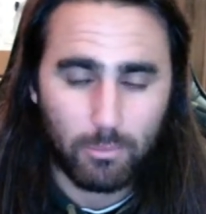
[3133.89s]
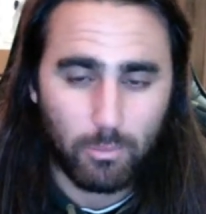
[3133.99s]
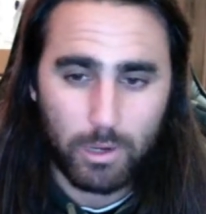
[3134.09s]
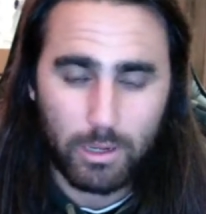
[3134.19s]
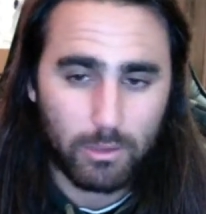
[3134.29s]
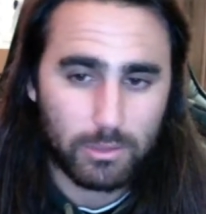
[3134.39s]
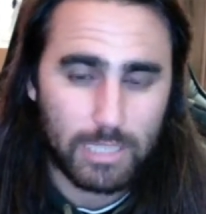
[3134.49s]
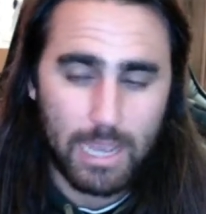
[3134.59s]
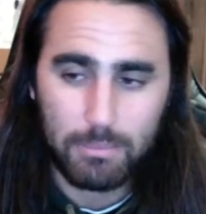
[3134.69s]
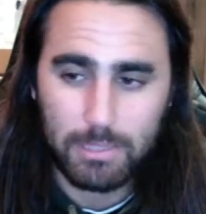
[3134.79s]
one of those
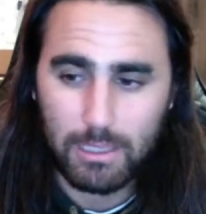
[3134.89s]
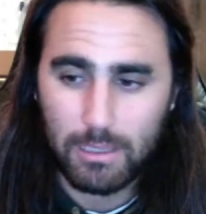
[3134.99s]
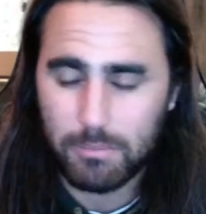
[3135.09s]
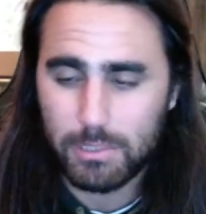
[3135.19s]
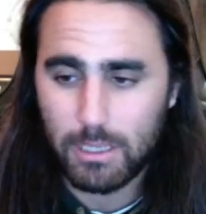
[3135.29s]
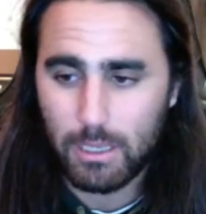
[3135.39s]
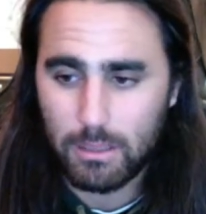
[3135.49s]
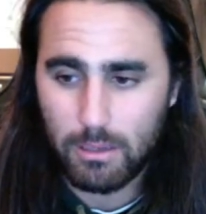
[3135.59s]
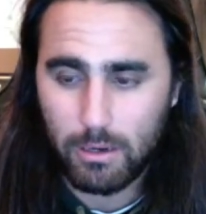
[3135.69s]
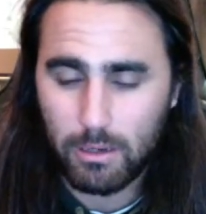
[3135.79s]
top teams, like
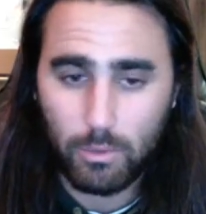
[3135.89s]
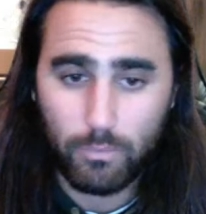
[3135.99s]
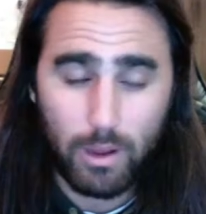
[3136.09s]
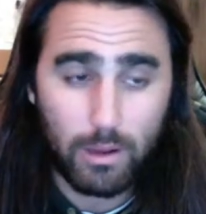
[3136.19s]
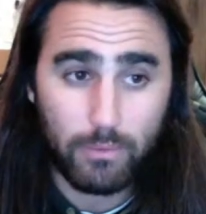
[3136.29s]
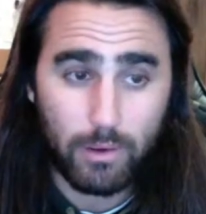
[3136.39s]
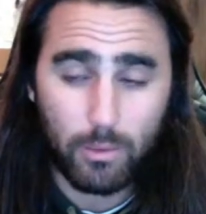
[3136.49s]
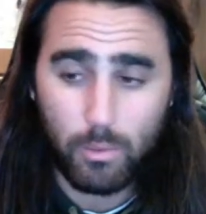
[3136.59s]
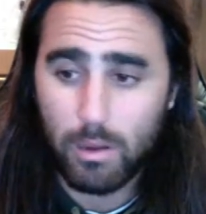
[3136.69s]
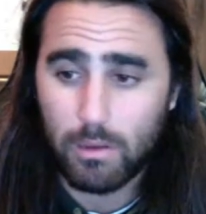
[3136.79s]
they're going to do very,
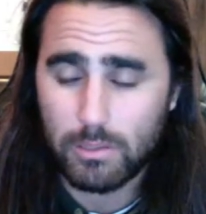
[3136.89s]
very well.